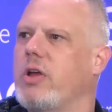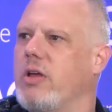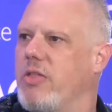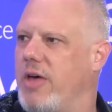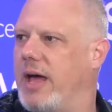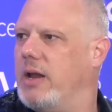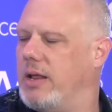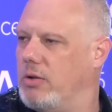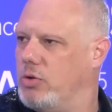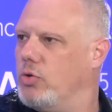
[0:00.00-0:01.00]
that
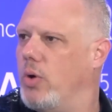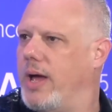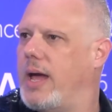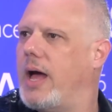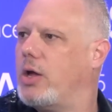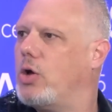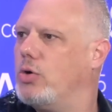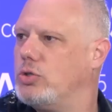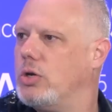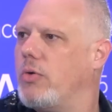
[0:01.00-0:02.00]
do AI
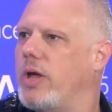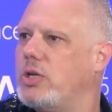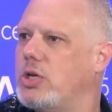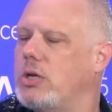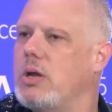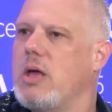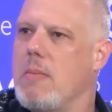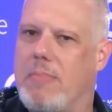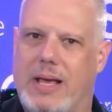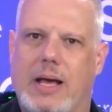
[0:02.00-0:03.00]
code generation
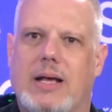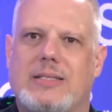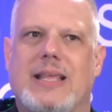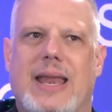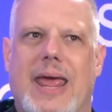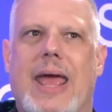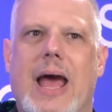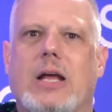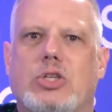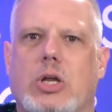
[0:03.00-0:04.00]
because that
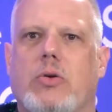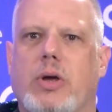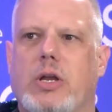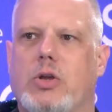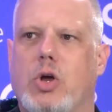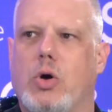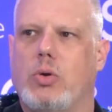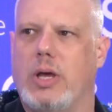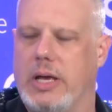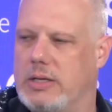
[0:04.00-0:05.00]
AI-generated
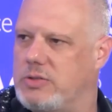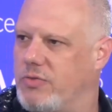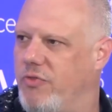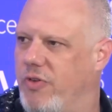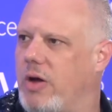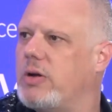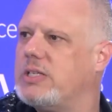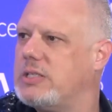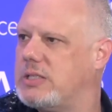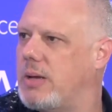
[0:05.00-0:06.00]
code is very
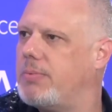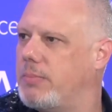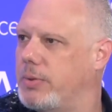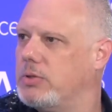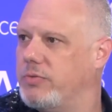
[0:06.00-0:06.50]
susceptible to